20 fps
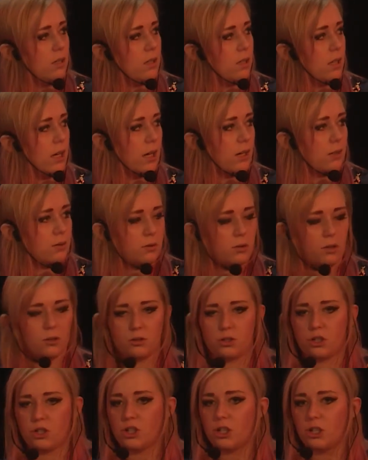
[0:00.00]
like to
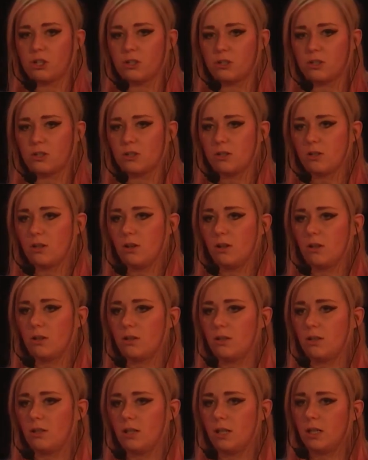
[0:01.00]
your shirt
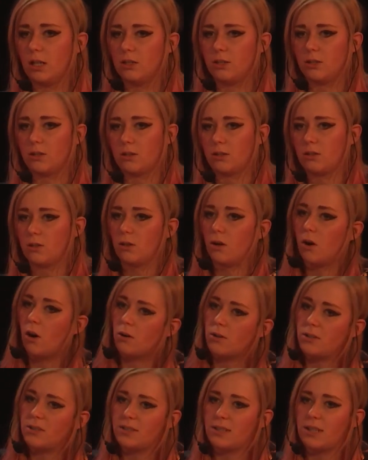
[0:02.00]
or your
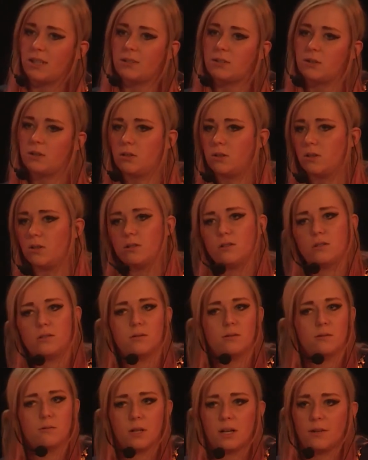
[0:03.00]
corset
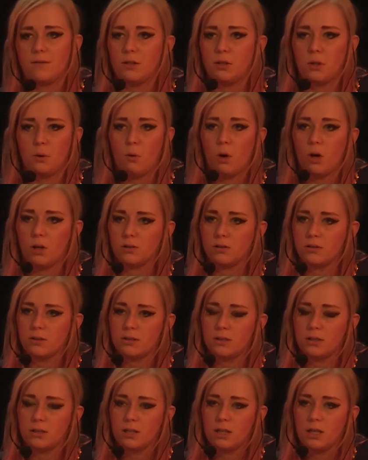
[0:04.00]
or whatever you
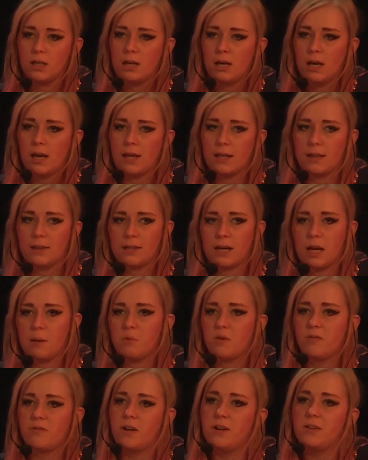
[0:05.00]
want. And I
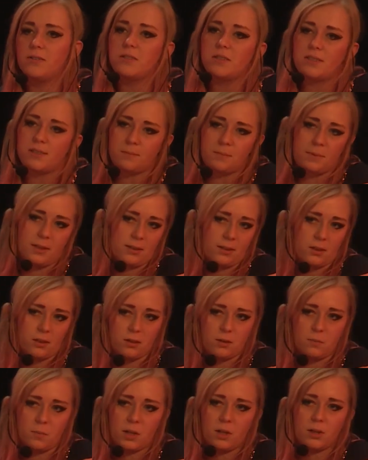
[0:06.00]
prefer this
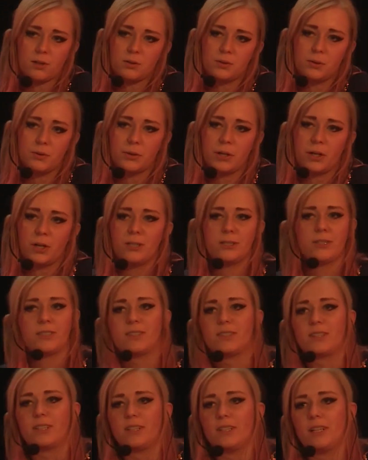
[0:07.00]
method because you can't
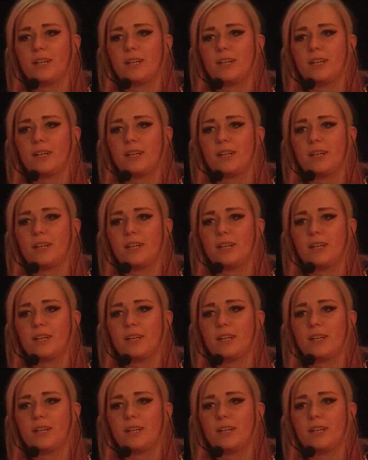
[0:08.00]
see